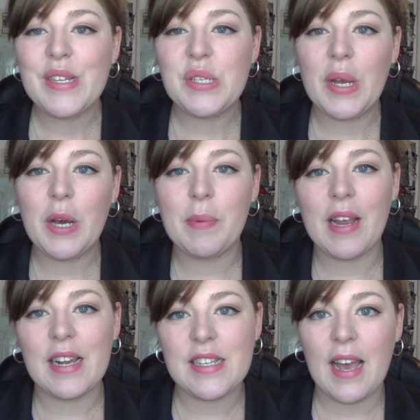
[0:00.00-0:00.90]
So I hope you
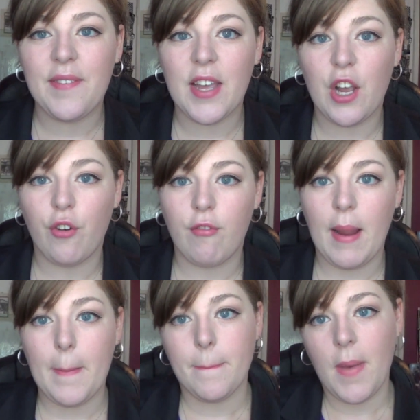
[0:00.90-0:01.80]
guys are having a
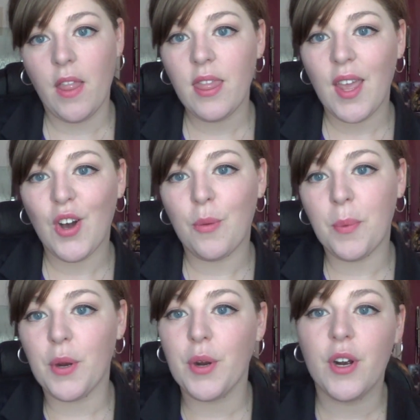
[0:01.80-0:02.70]
great month. I
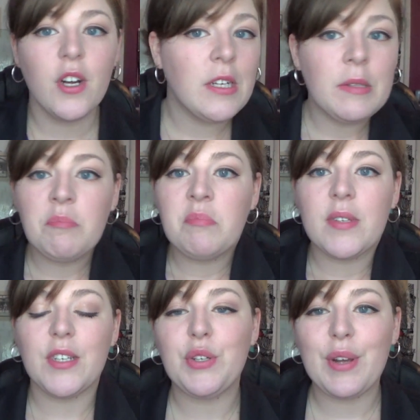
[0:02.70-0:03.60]
hope you're
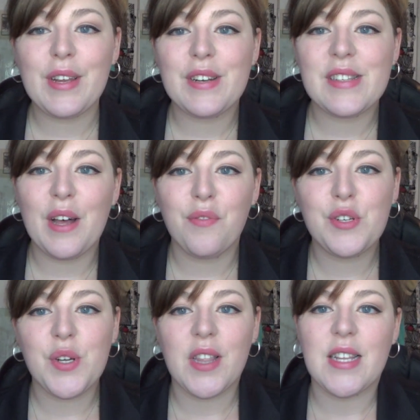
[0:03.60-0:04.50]
enjoying yourself,
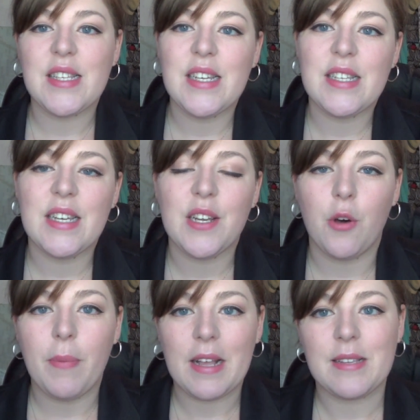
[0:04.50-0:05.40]
enjoying the season.
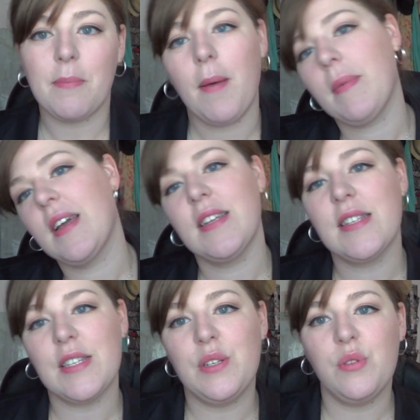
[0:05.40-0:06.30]
Go pick some
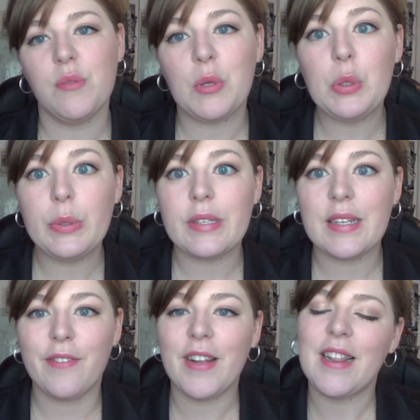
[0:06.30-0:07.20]
pumpkins and do some cool
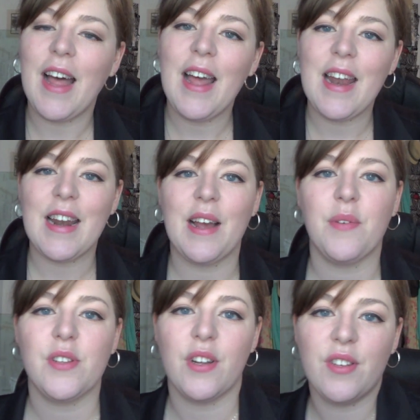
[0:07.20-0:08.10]
stuff like that, and I
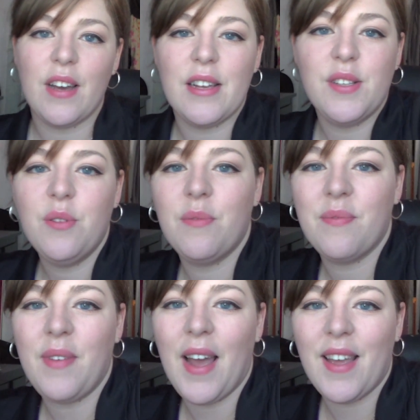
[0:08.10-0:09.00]
will talk to you guys soon.
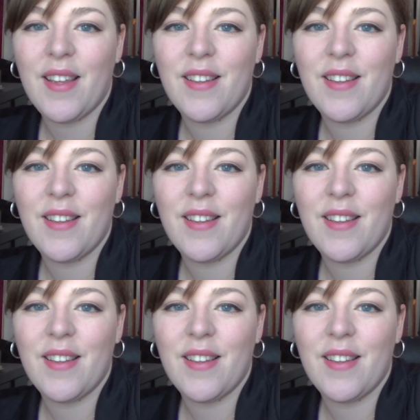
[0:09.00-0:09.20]
Bye.